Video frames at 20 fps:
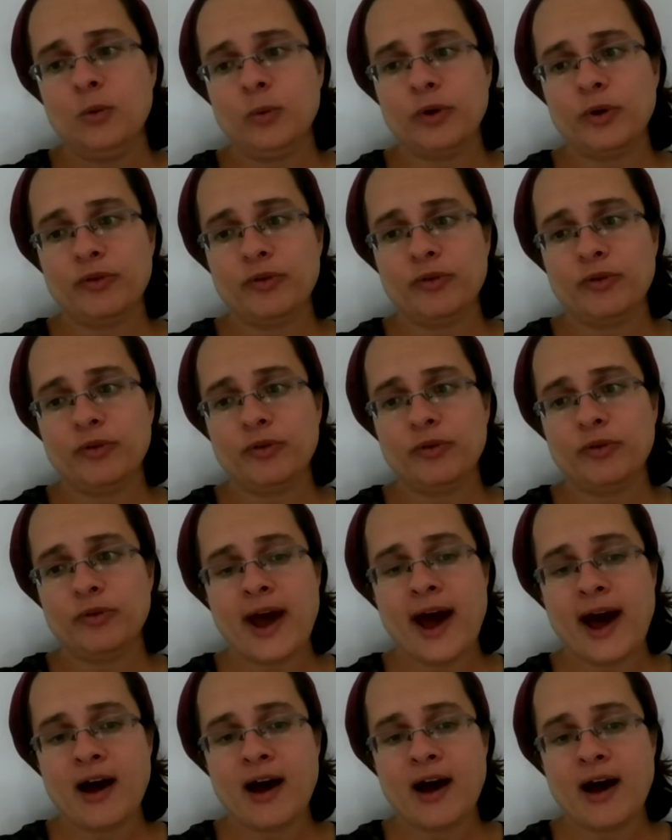We read about
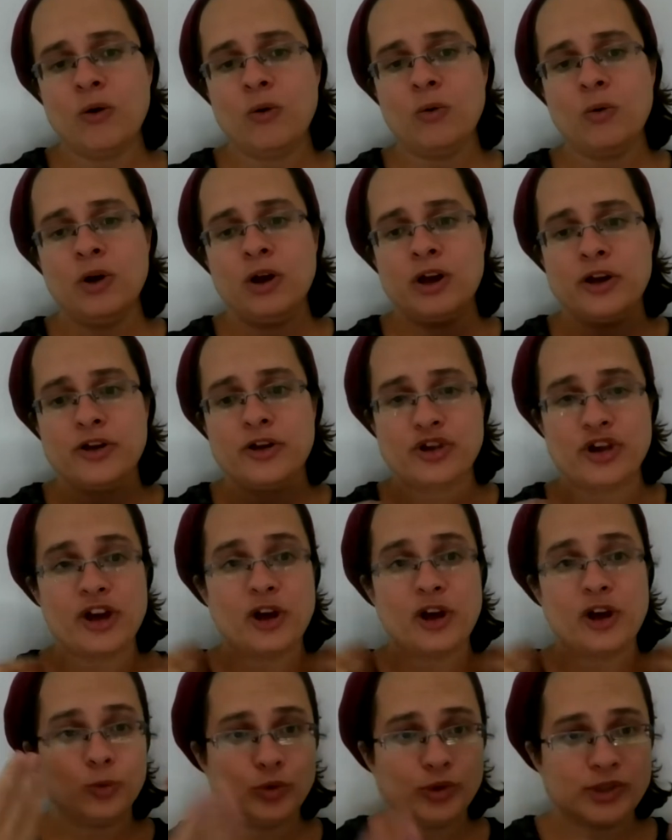how
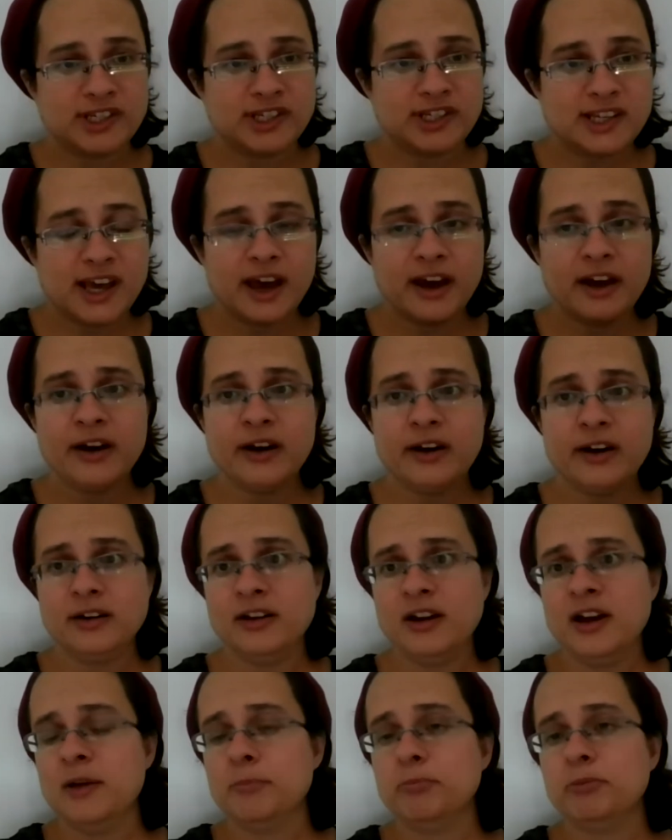Jacob was scared,
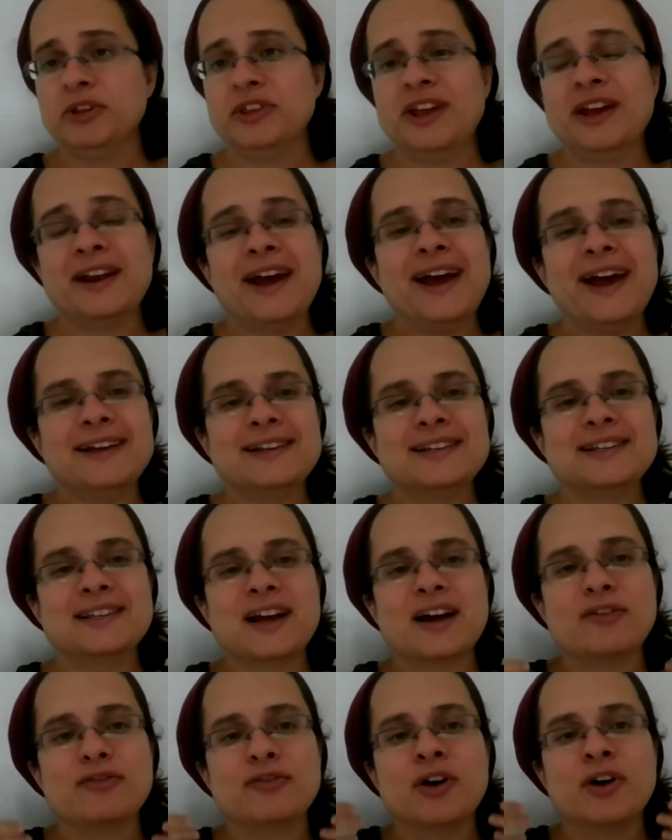but then
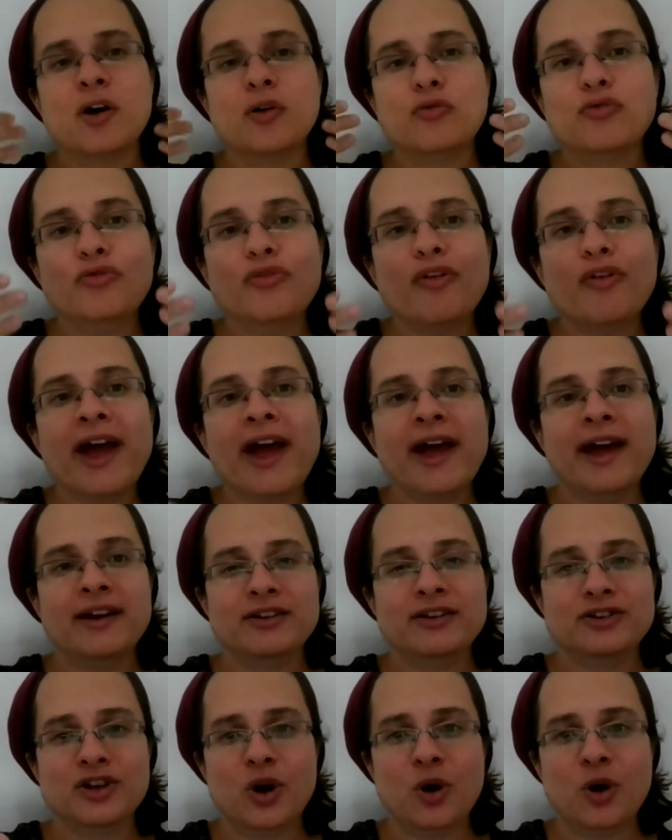Esav
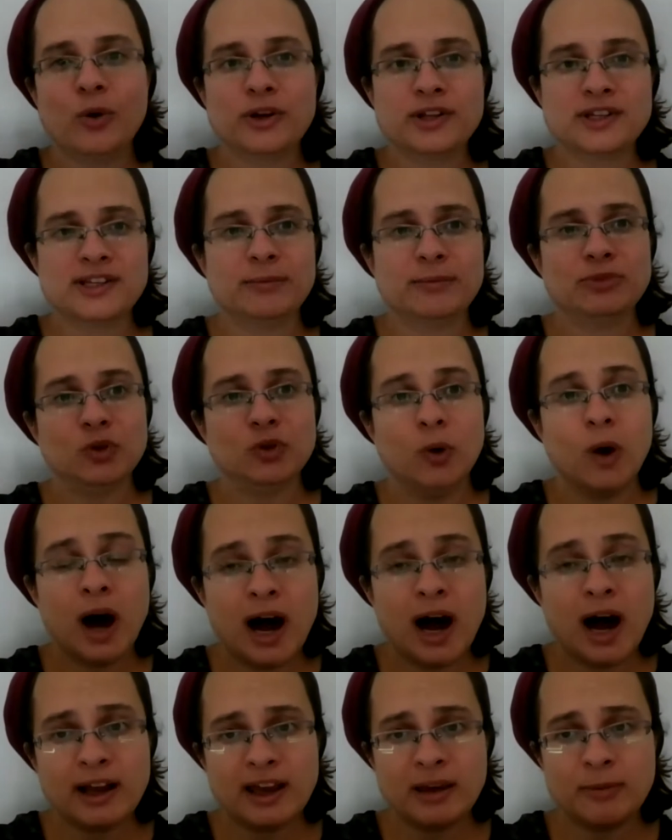ran towards him to
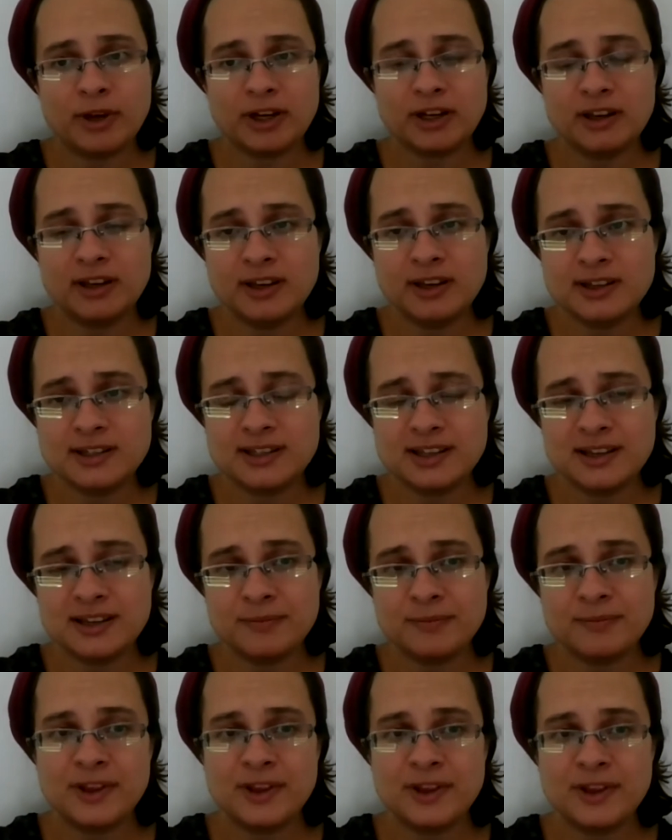hug him and kiss
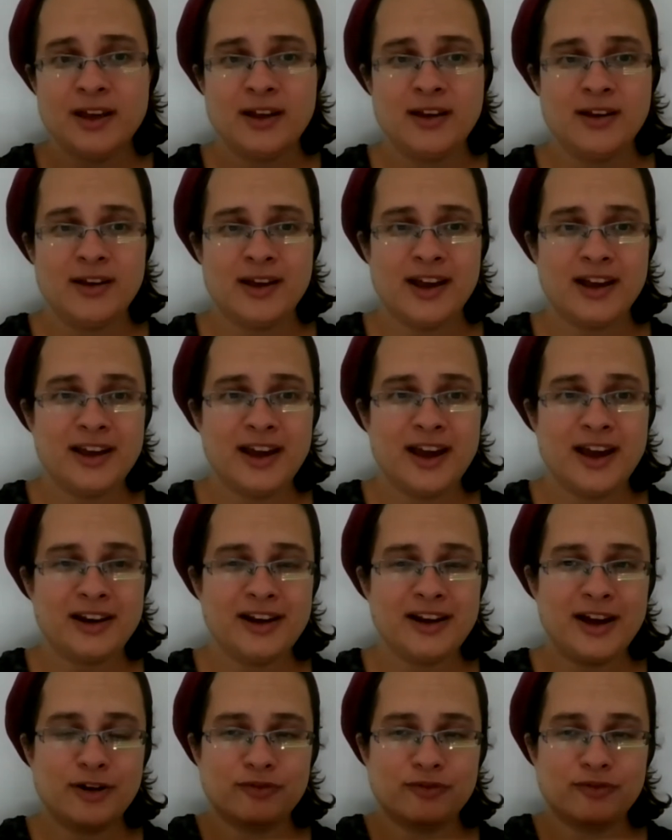him, again,
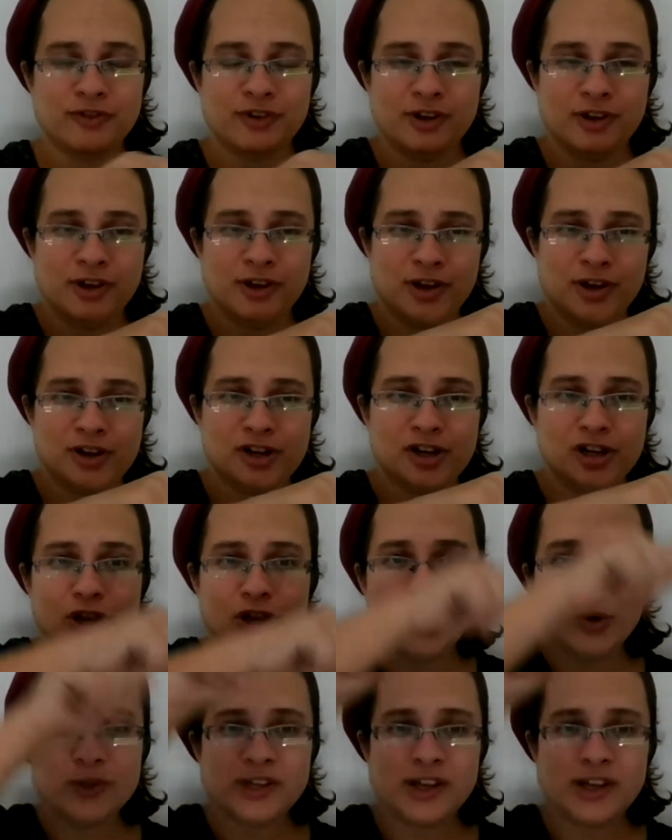kind of
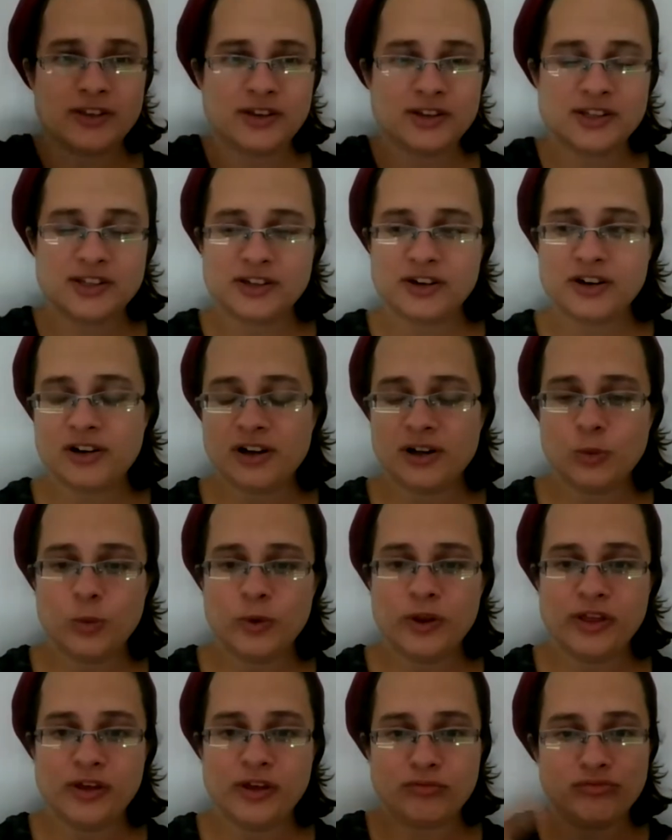closing the circle
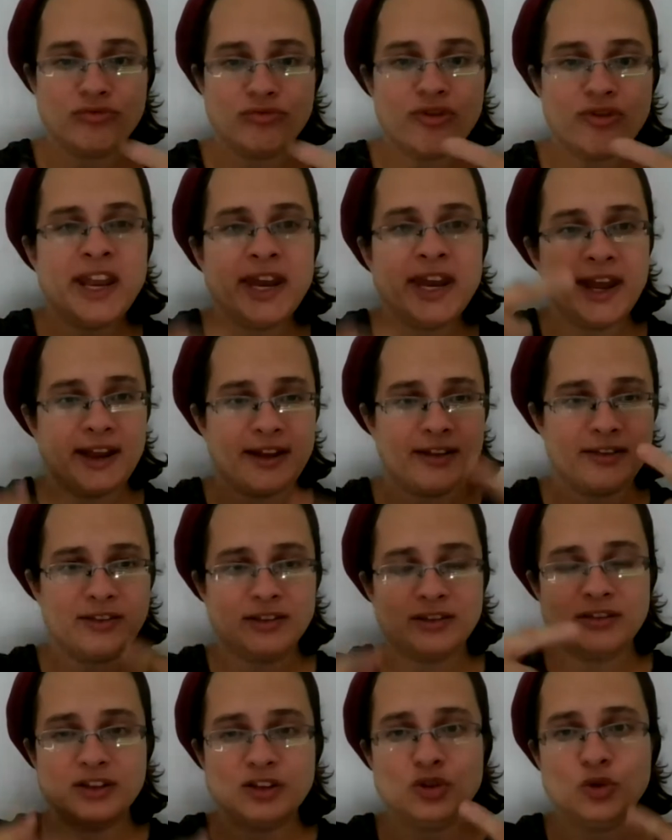with the running
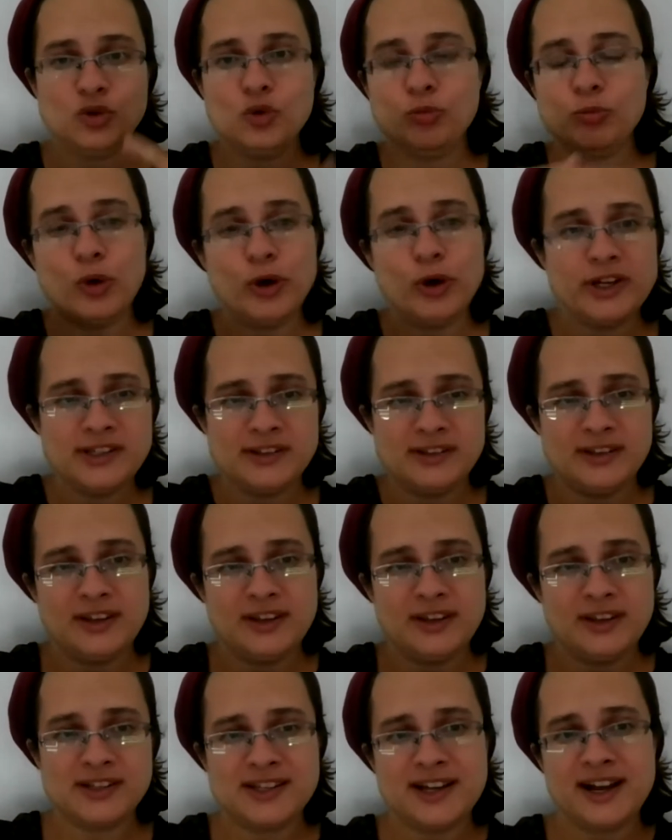that the two boys did
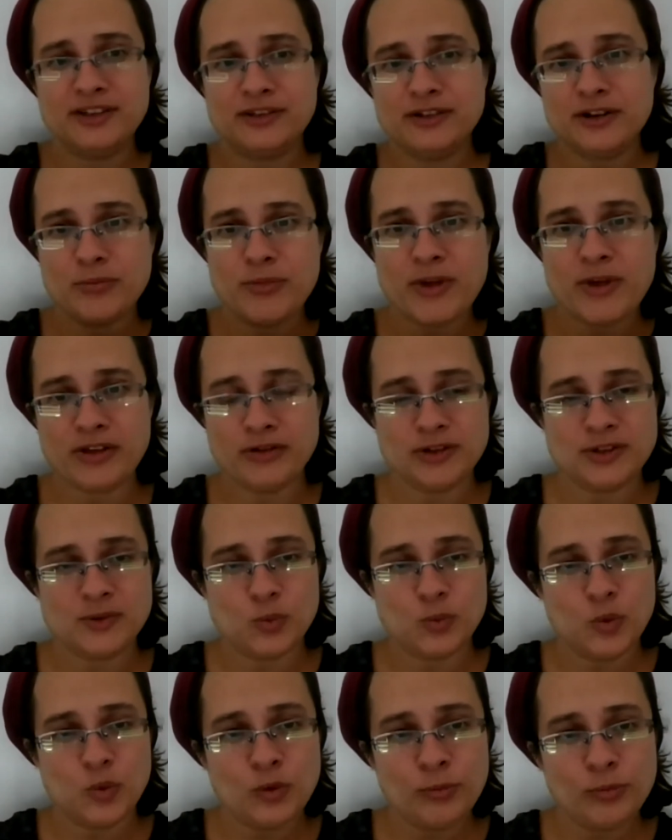inside their
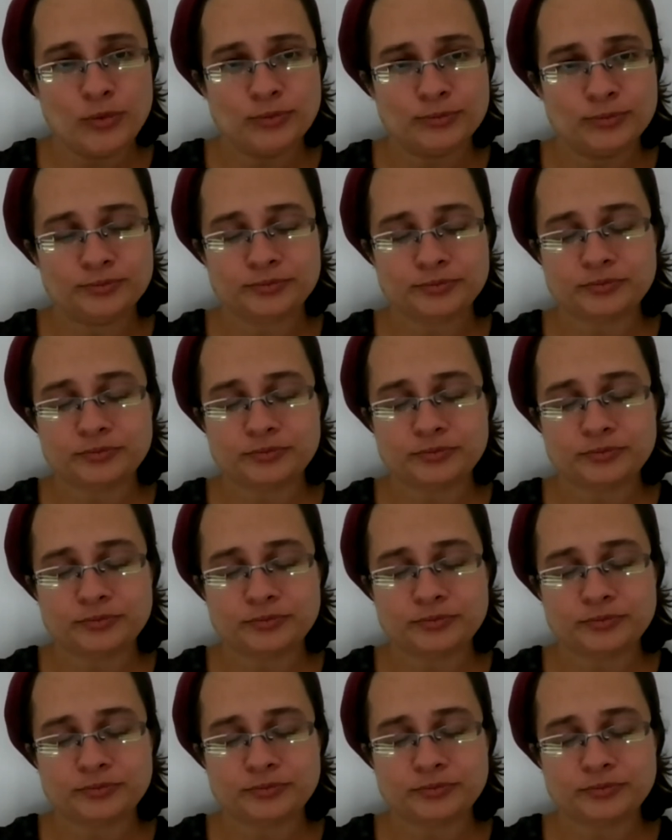mother's womb.